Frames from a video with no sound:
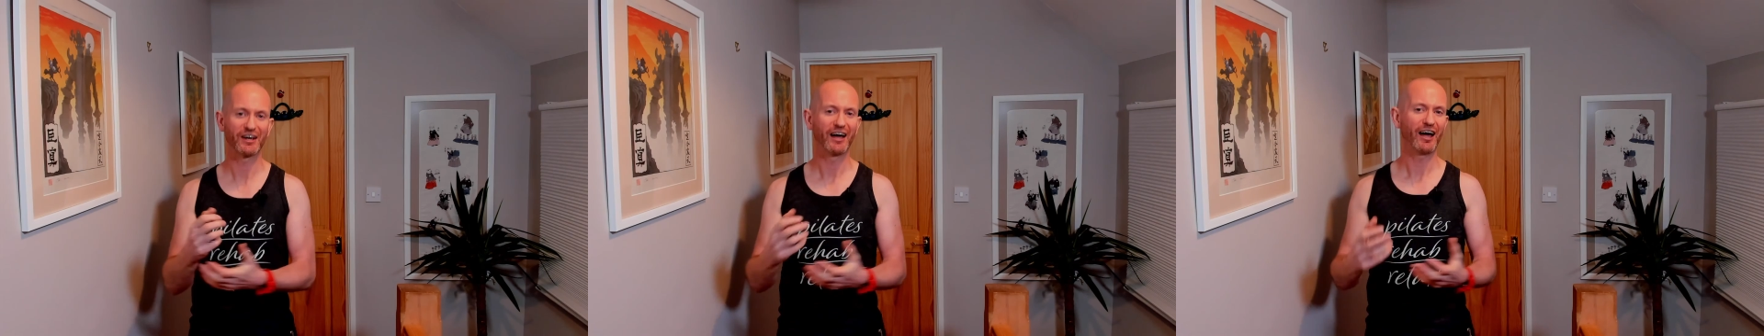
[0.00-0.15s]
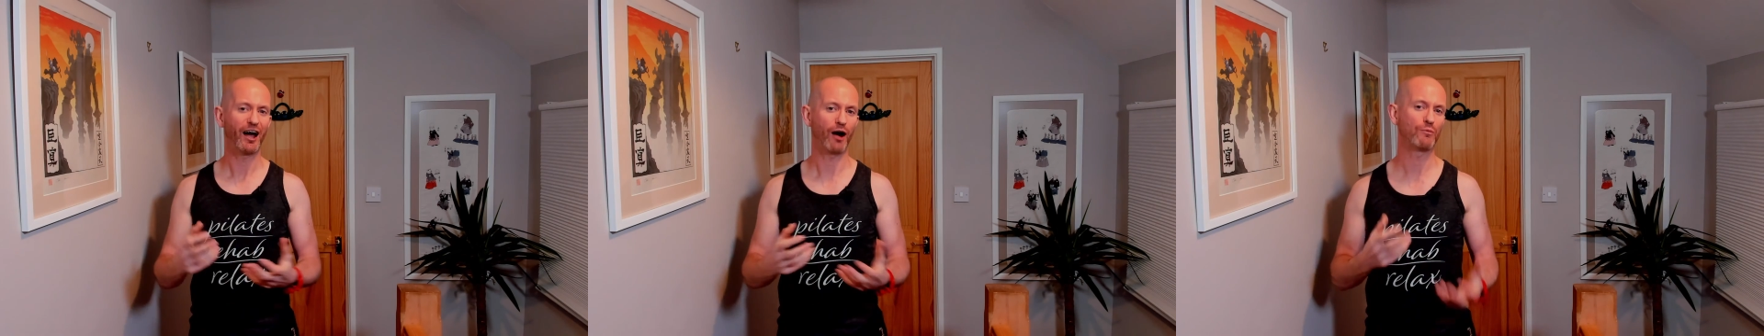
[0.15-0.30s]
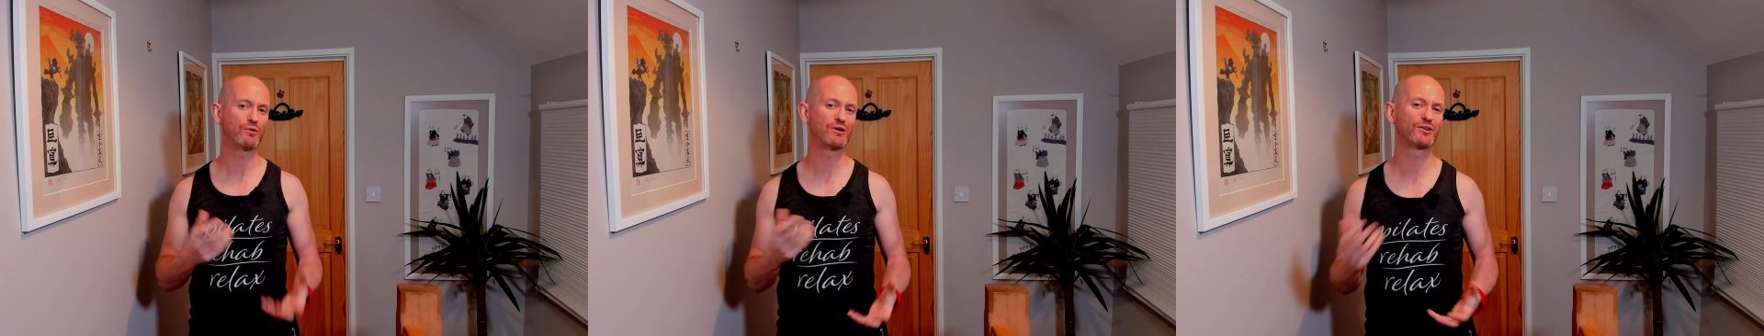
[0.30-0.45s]

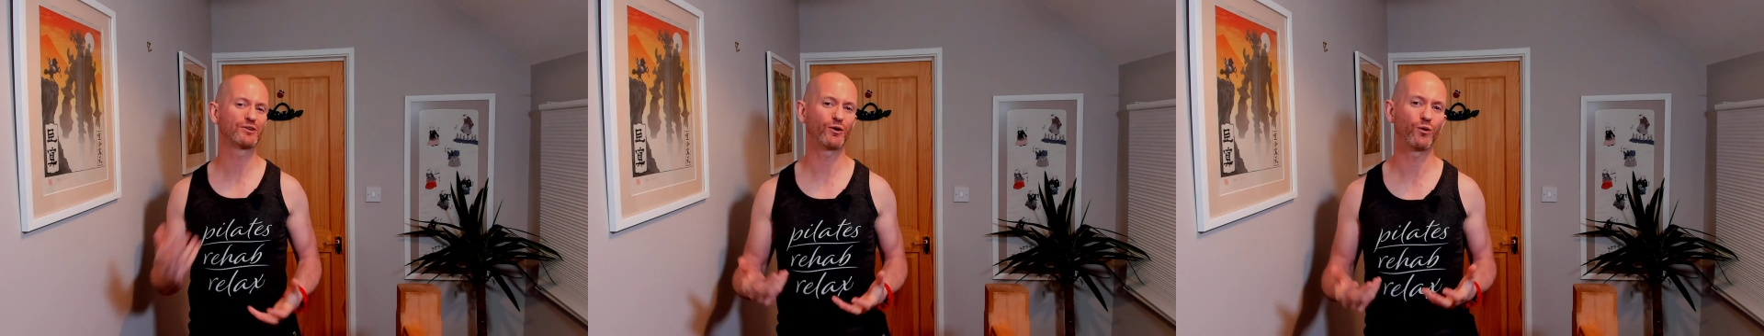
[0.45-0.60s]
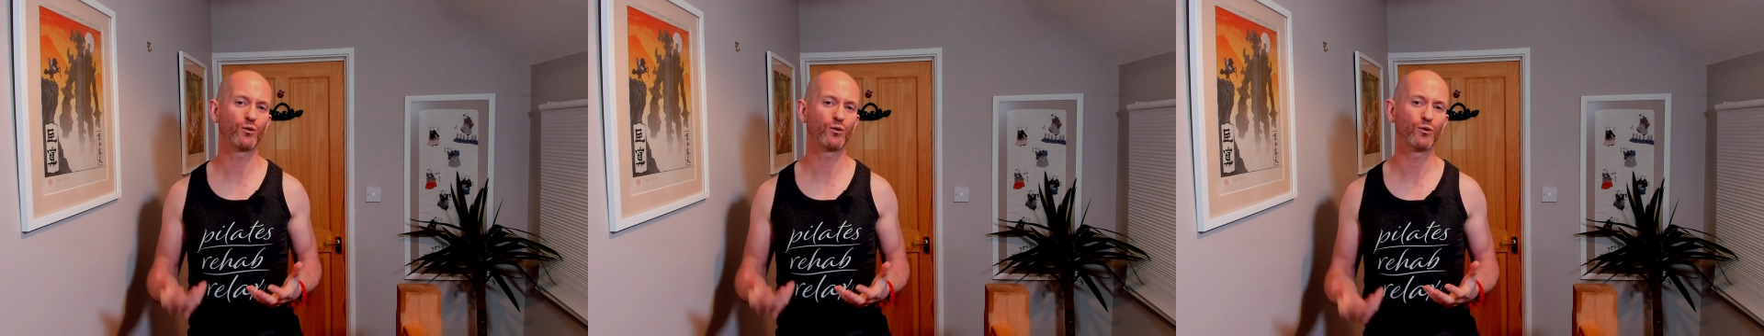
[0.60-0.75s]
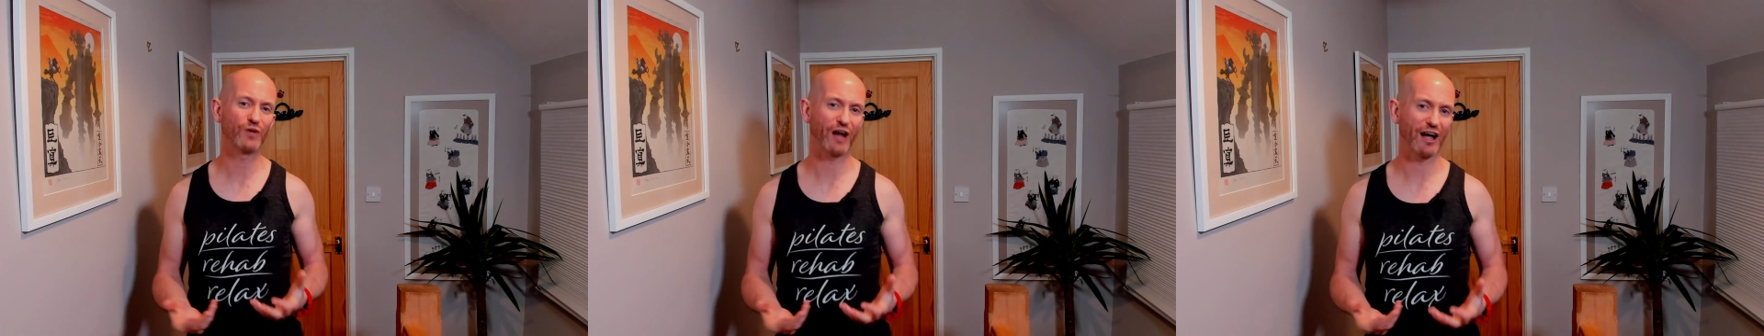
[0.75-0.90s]
and we
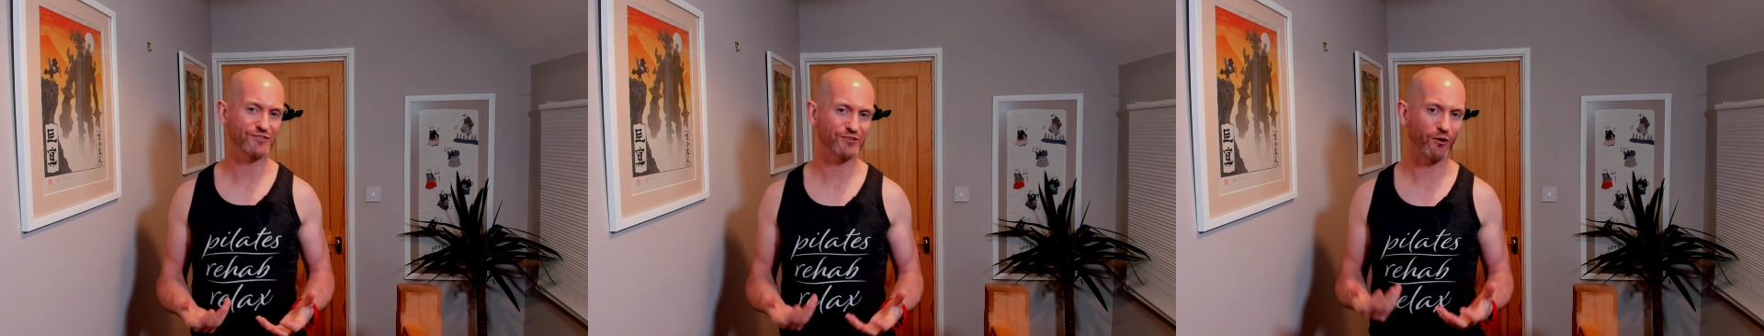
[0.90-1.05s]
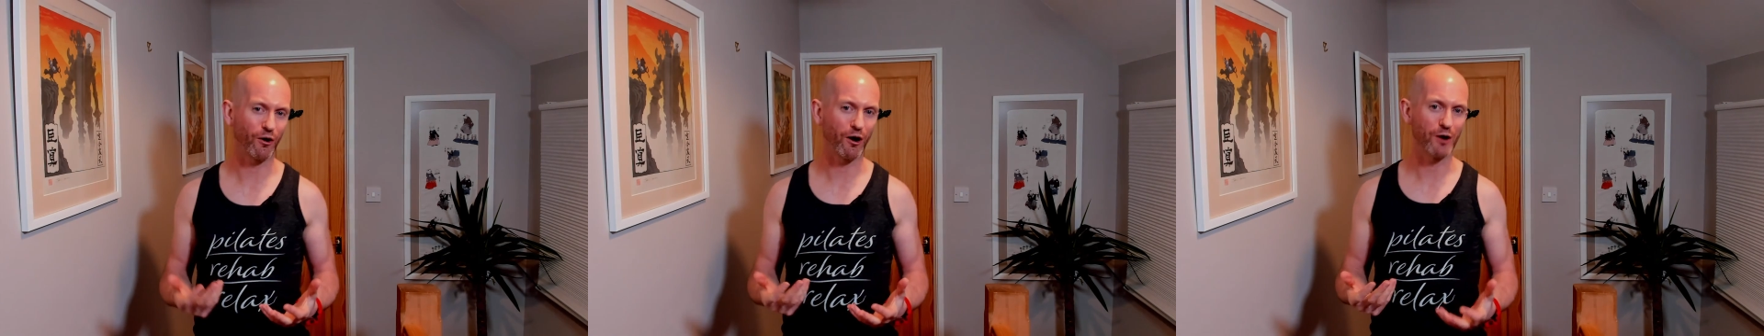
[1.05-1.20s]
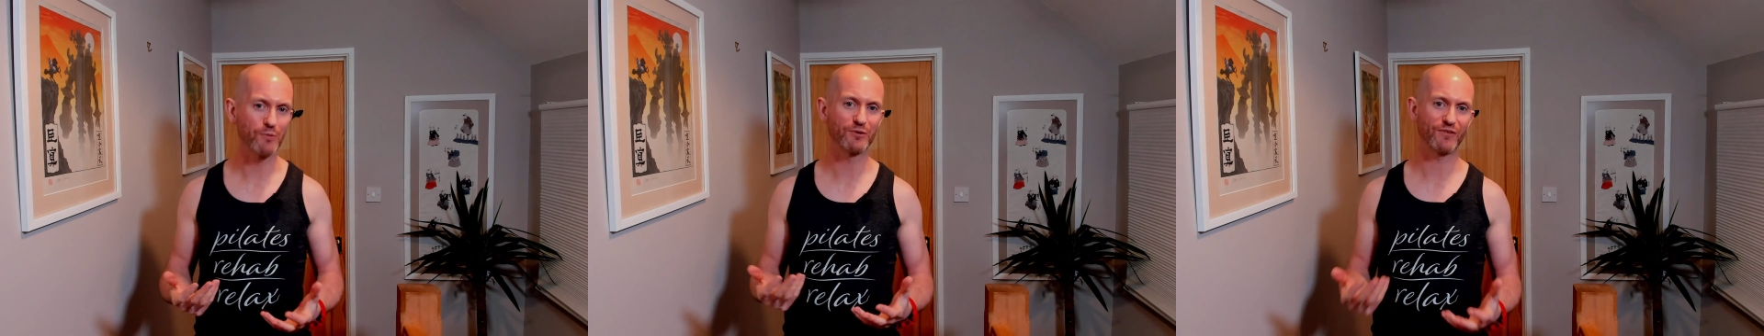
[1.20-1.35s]
call that
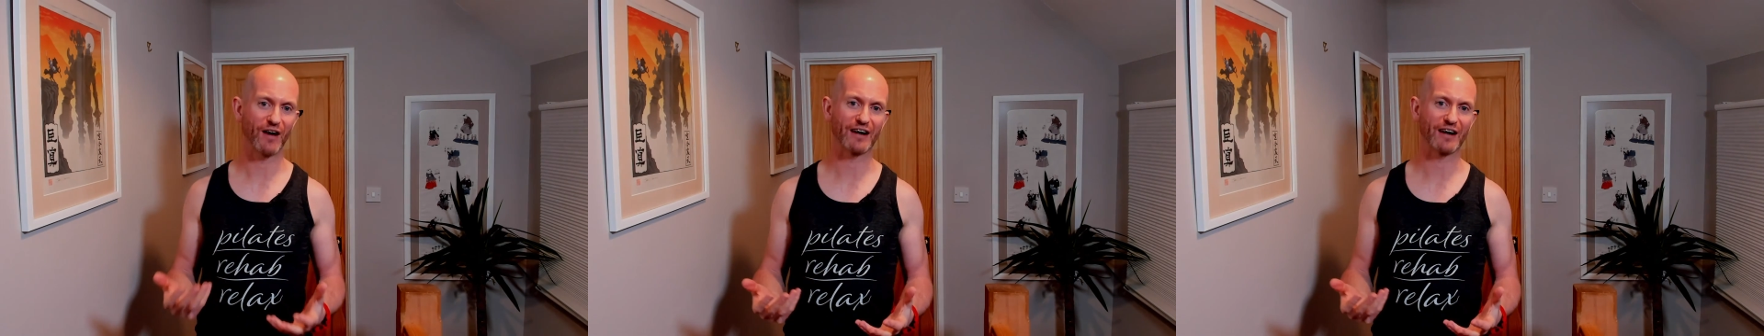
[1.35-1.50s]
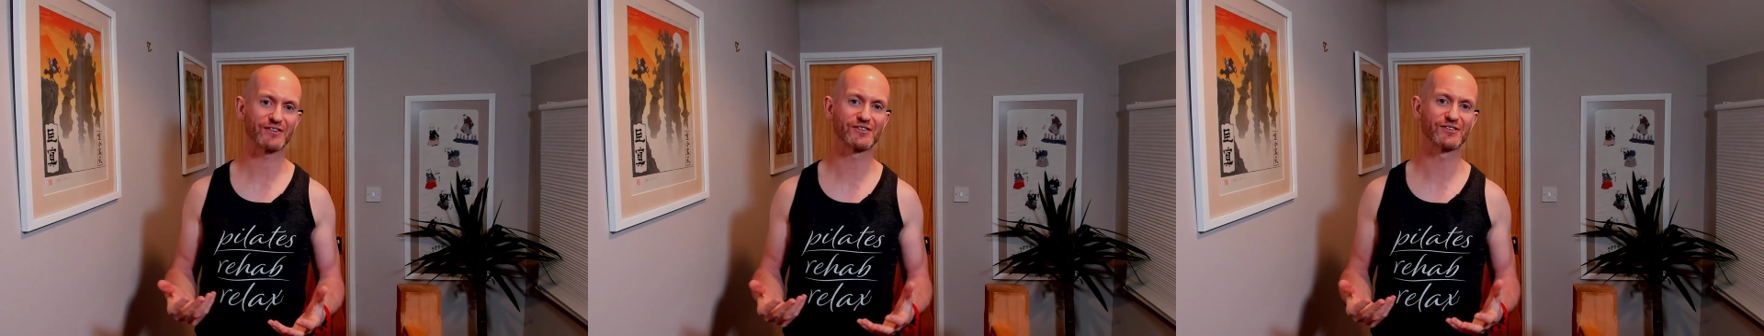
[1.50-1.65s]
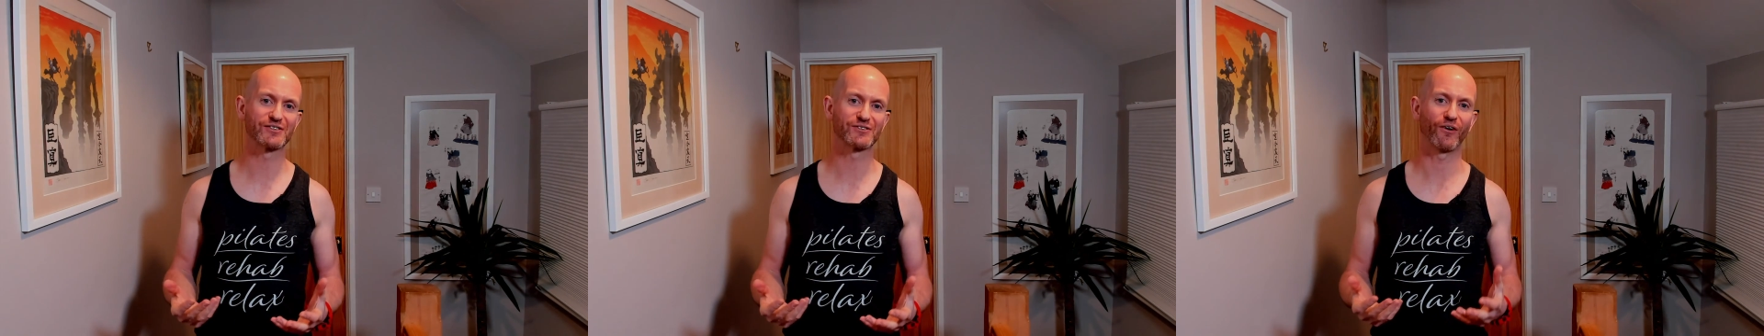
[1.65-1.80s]
type of
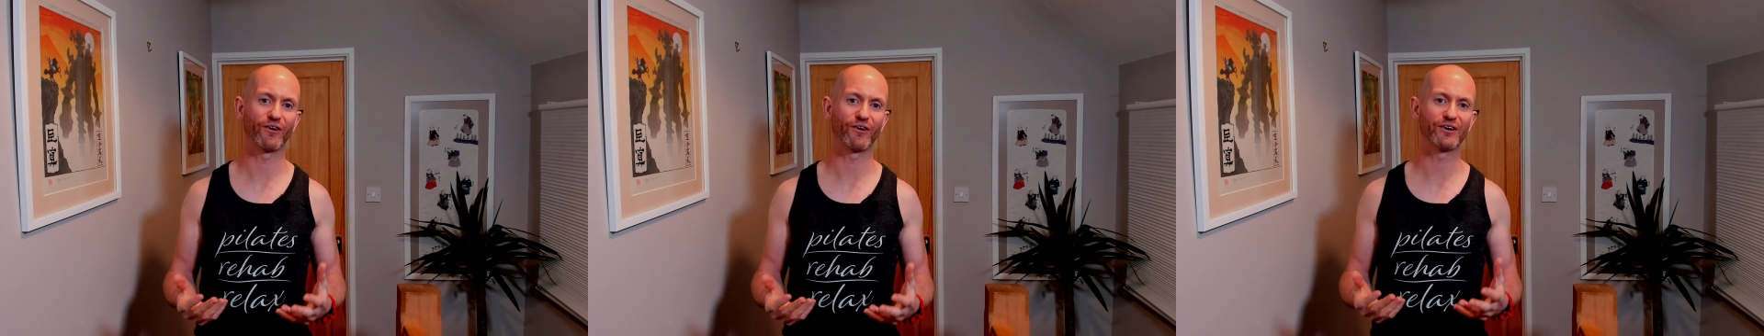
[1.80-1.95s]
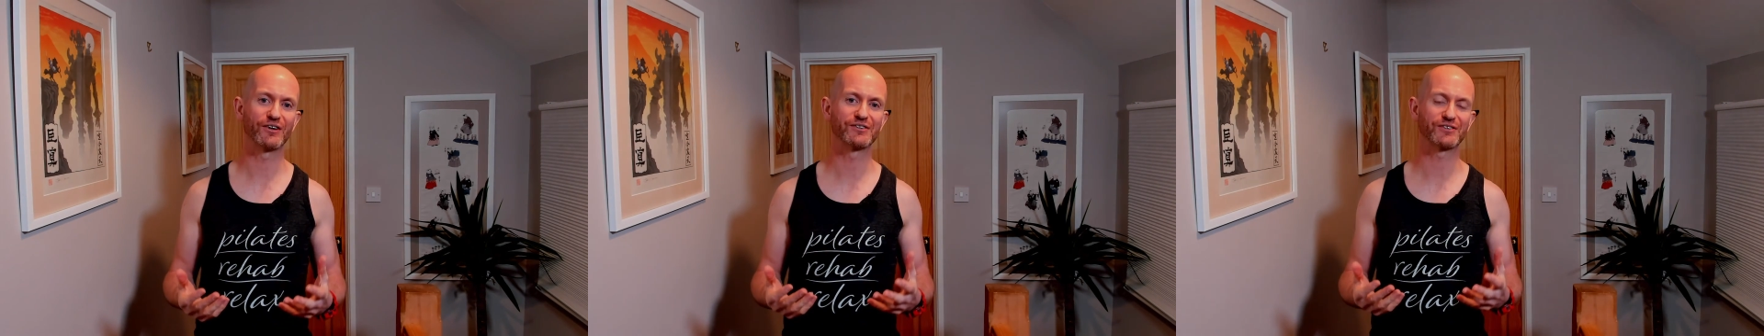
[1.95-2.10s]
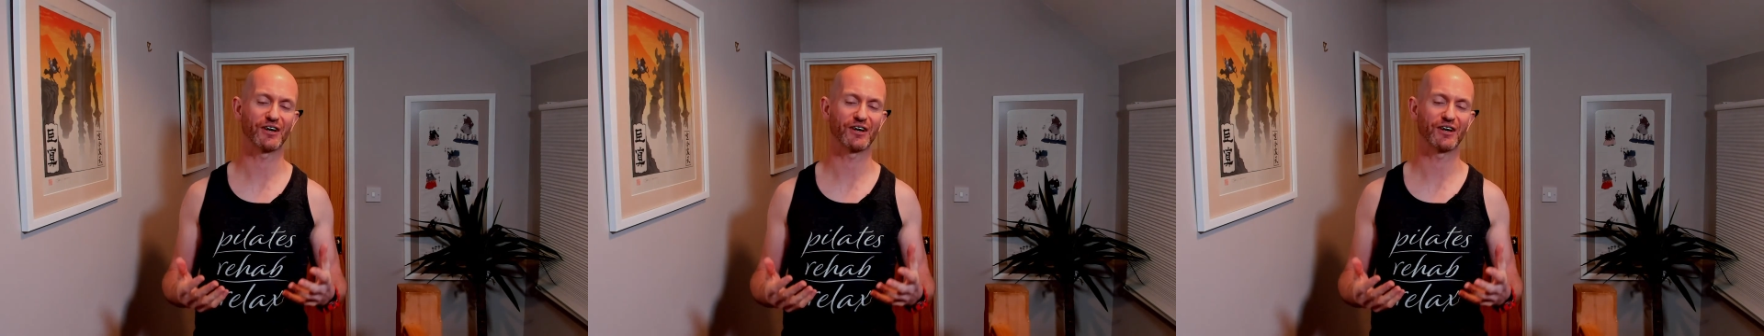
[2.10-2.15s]
exercise